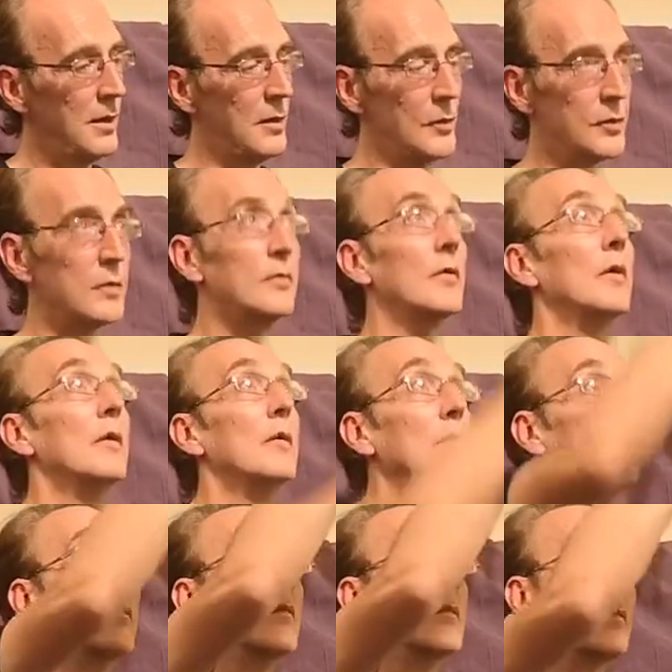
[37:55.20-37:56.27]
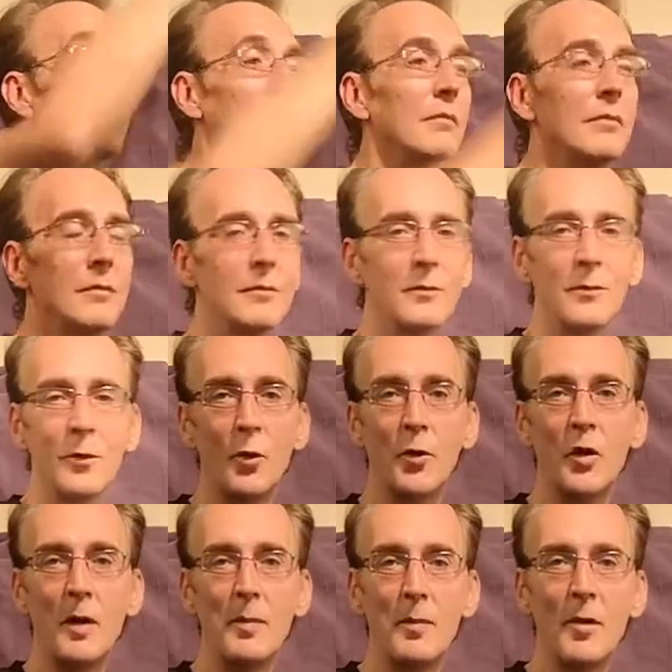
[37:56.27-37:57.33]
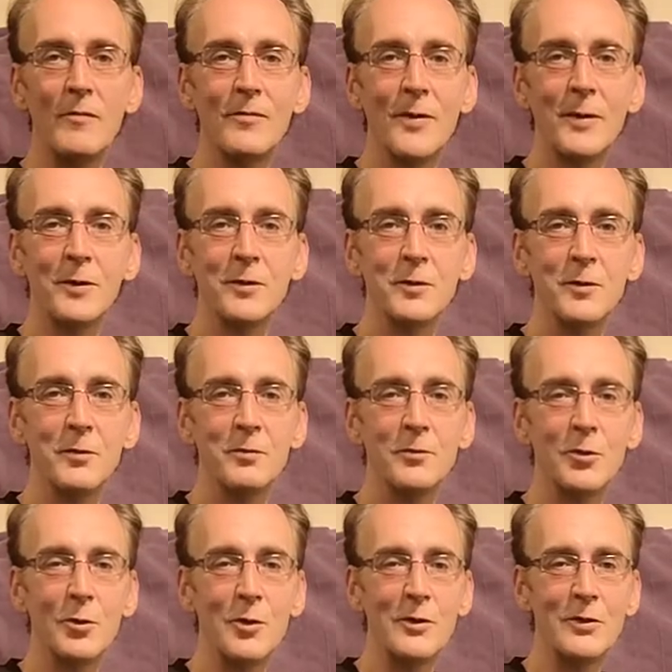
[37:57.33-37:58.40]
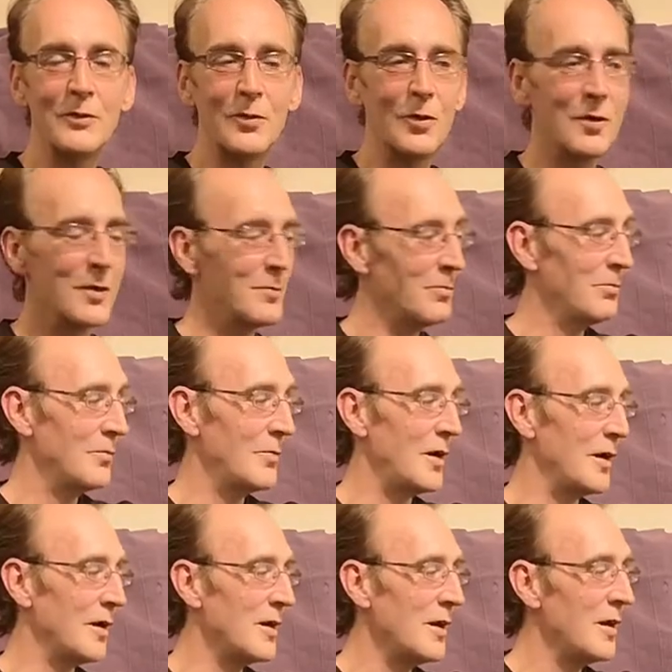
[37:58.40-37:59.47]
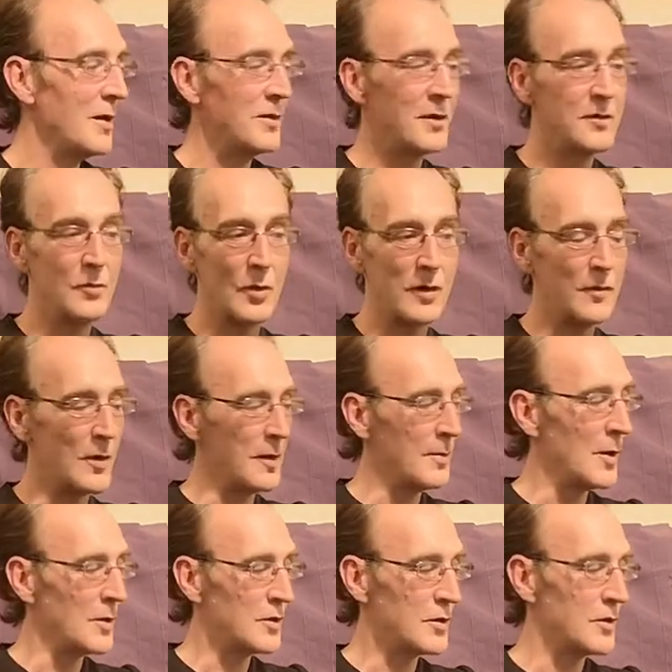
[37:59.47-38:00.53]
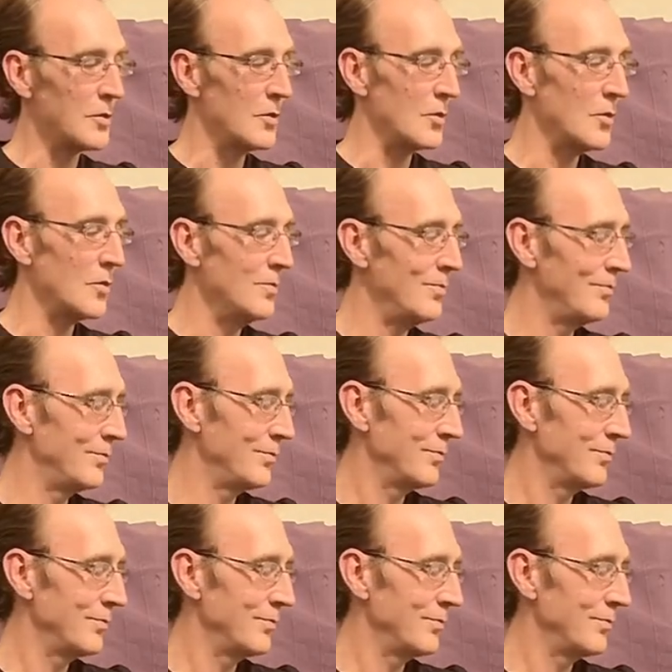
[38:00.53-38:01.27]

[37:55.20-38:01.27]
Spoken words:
And also for looking up above things and so on and so forth. Right, doesn't weigh very much, so